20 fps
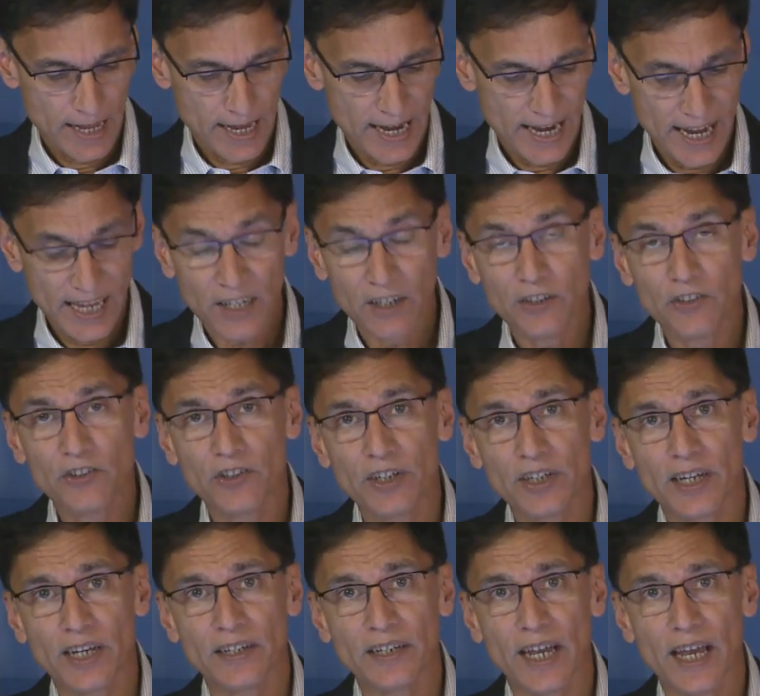
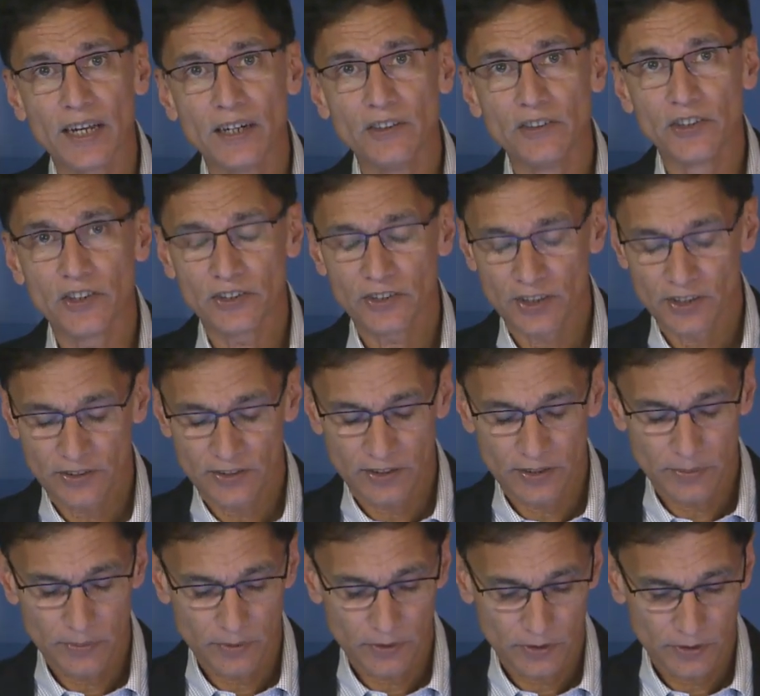energy and energy
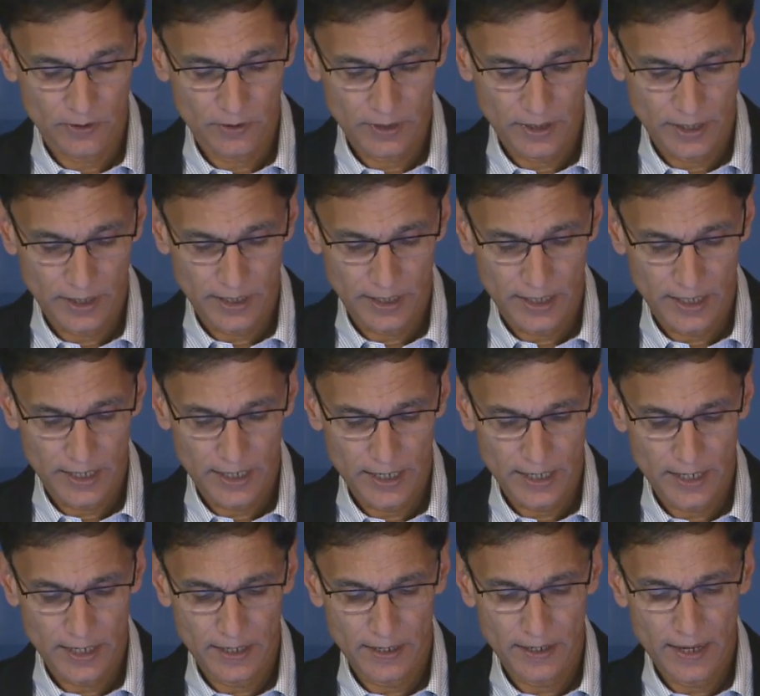systems
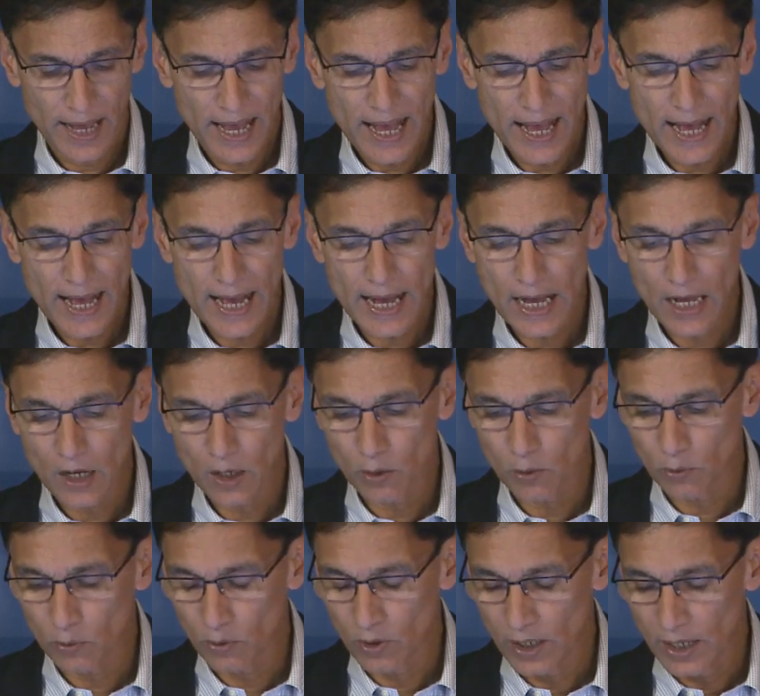and
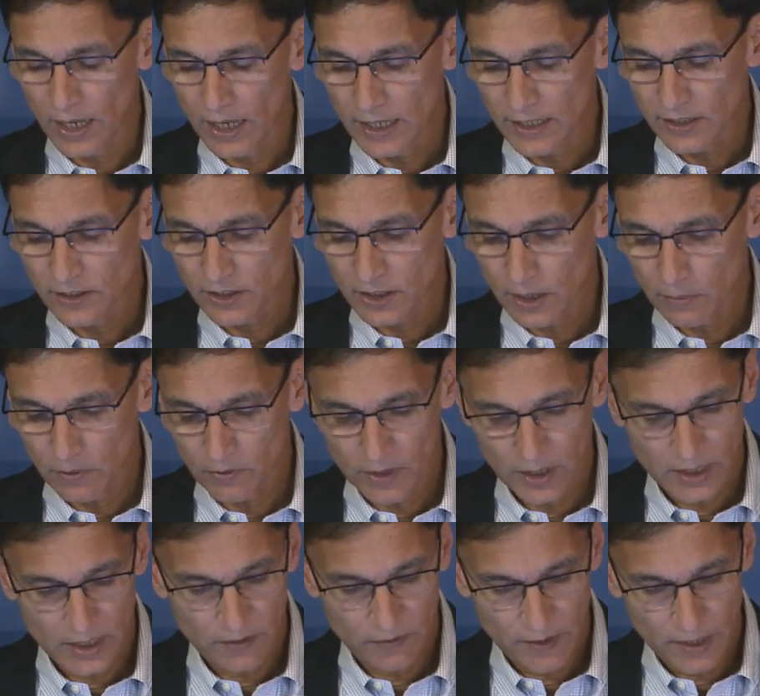how some of the
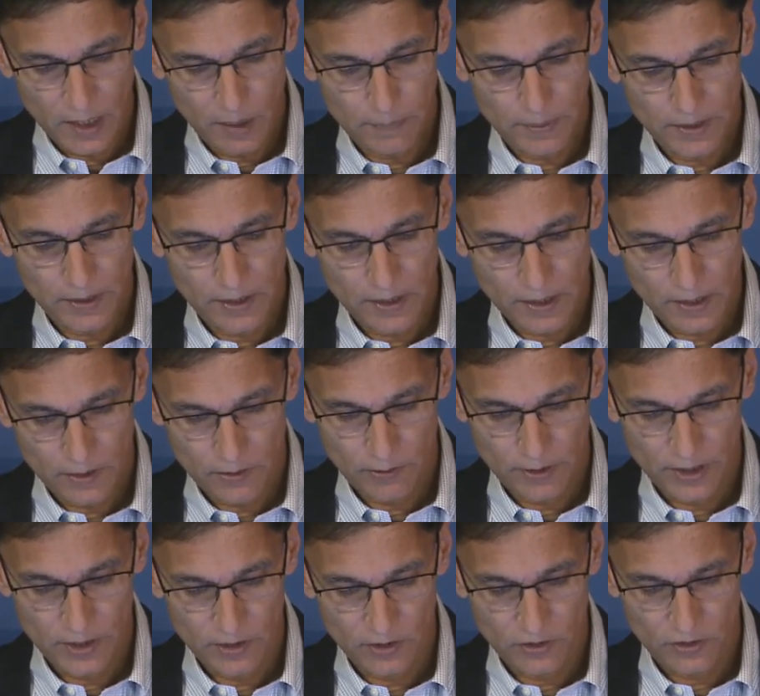developing
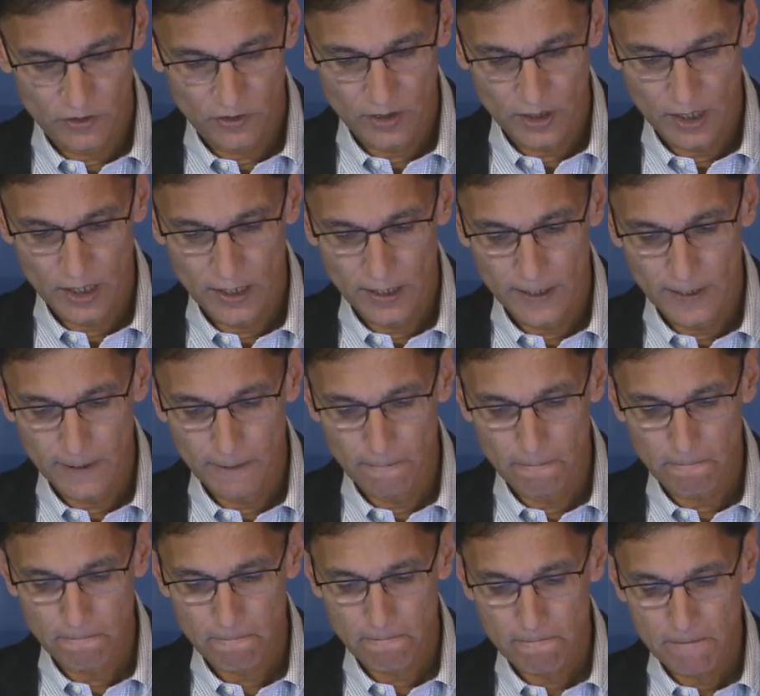countries um,
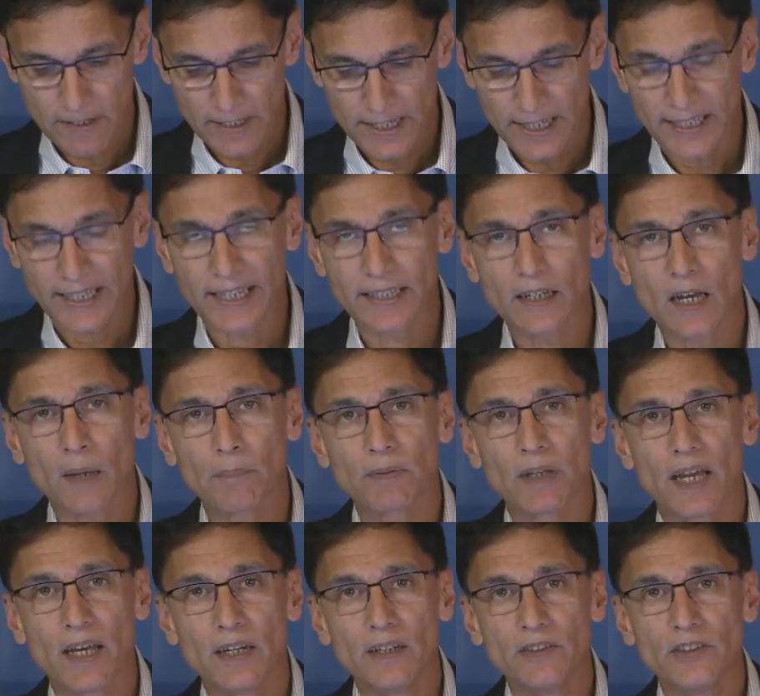can adopt
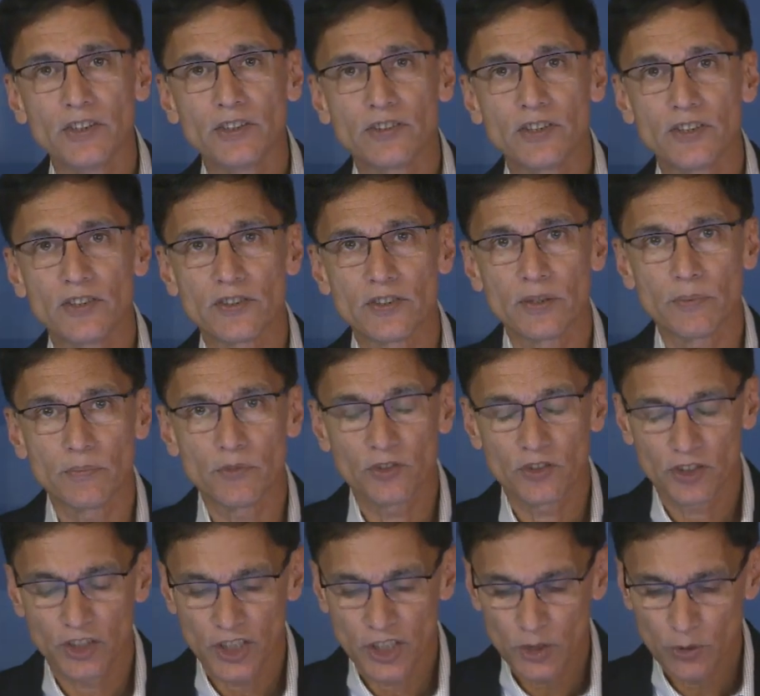energy
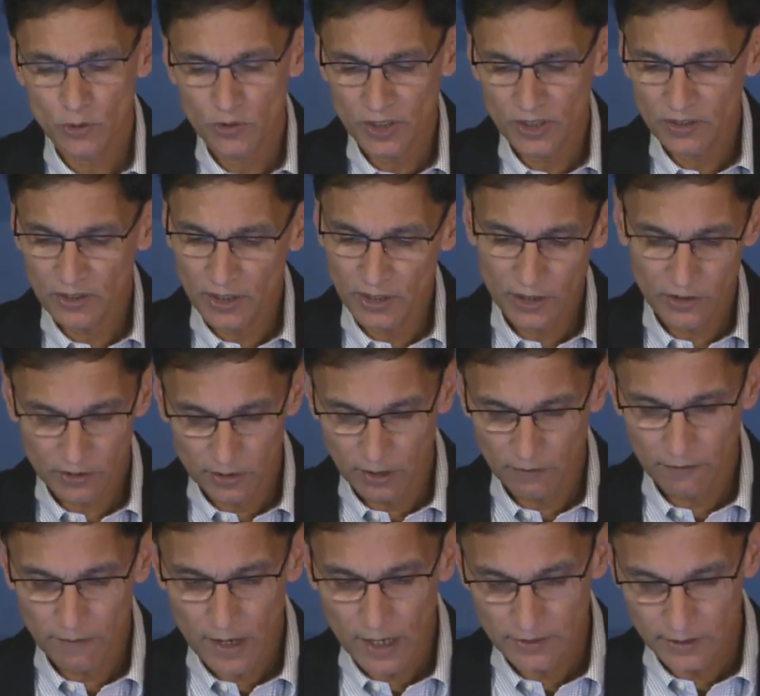systems using traditional
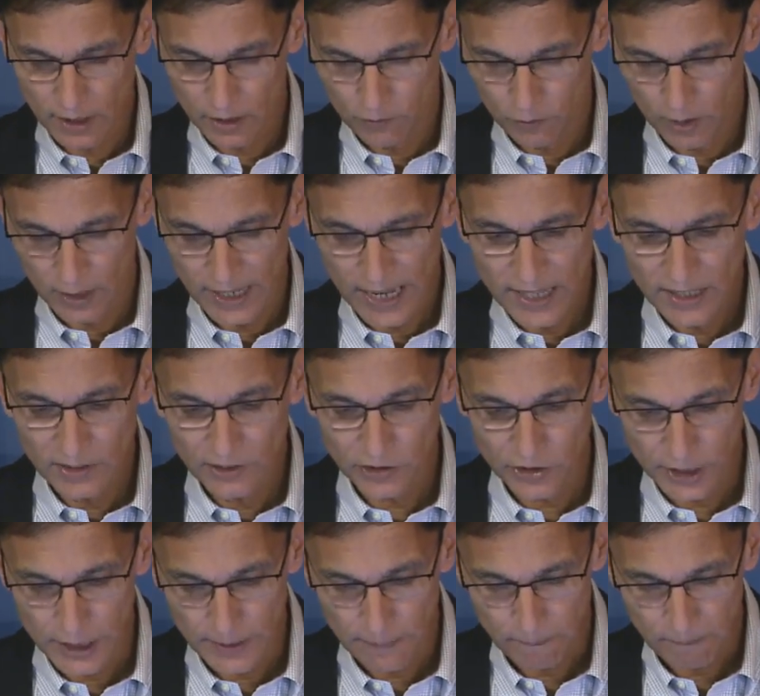fossil fuel
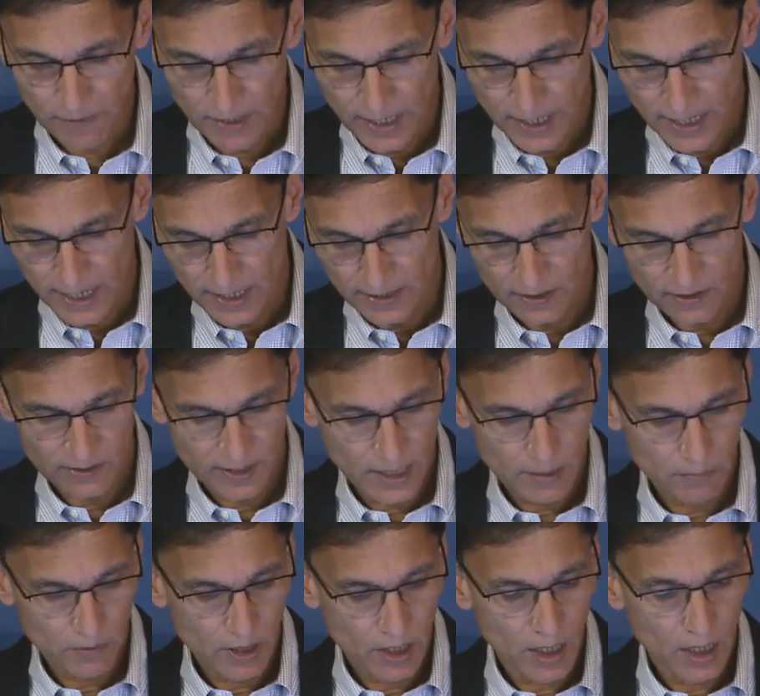energy, at the
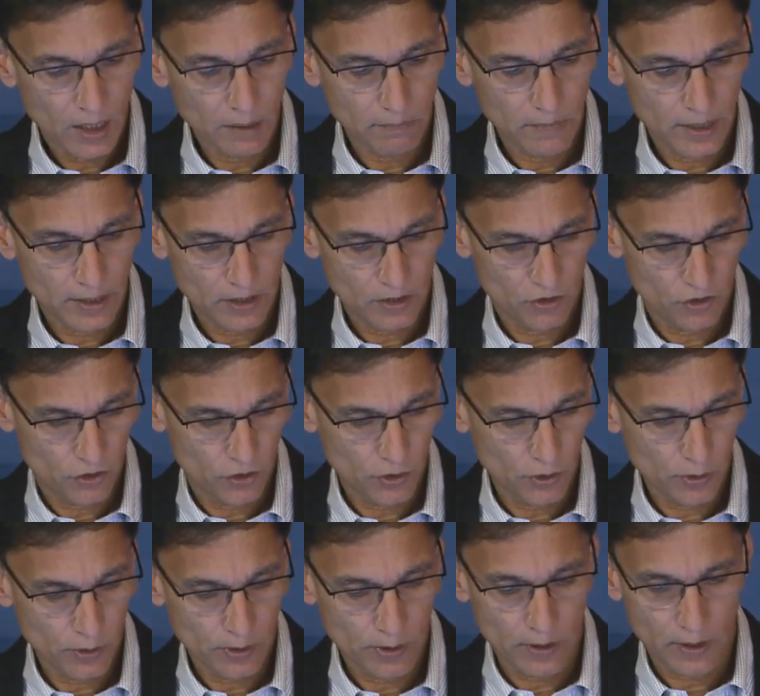same time making
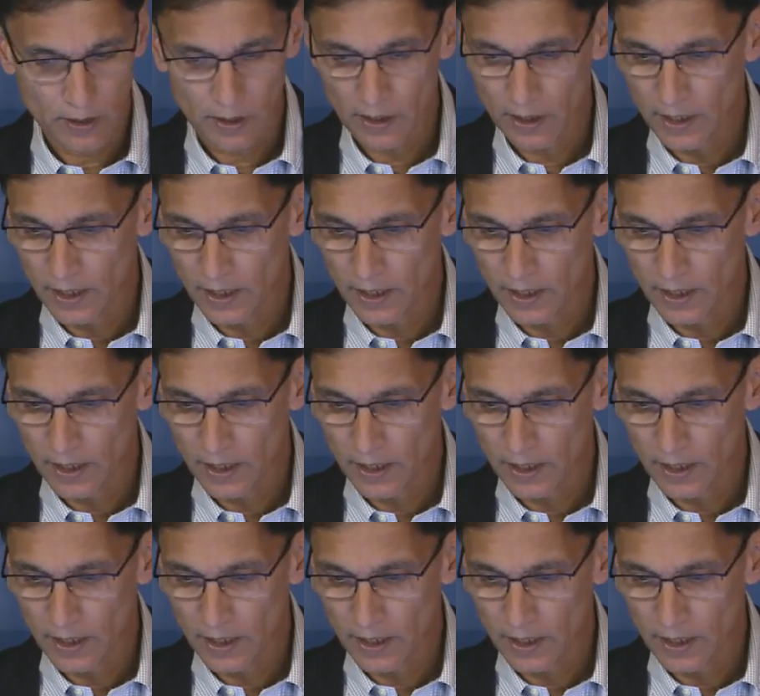sure